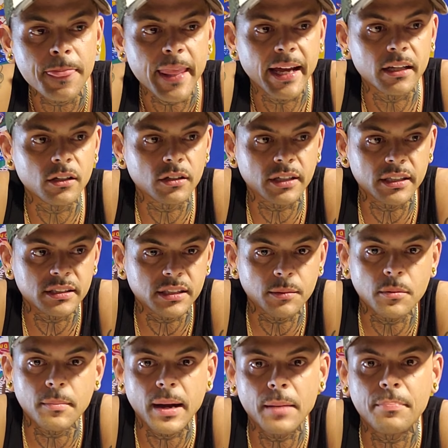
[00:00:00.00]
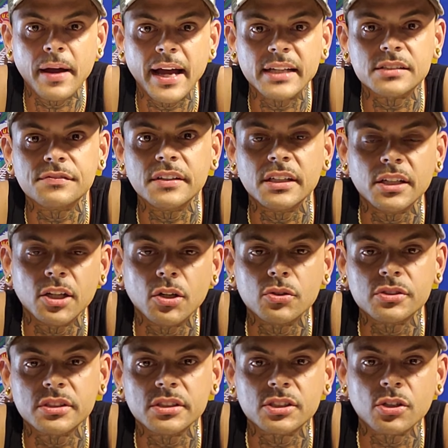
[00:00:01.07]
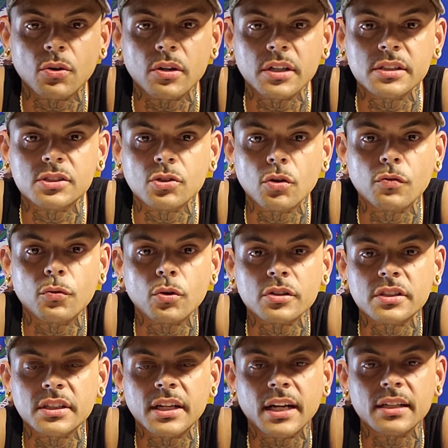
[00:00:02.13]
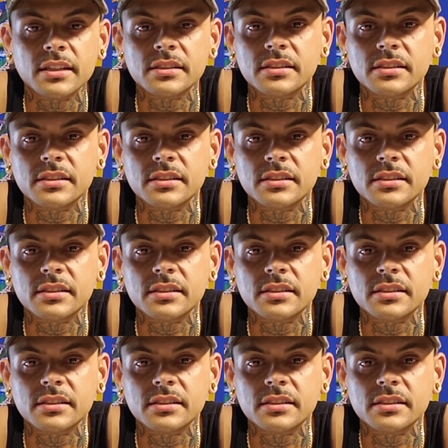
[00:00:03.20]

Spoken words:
and look at some of my past videos and so on and so forth, and kind of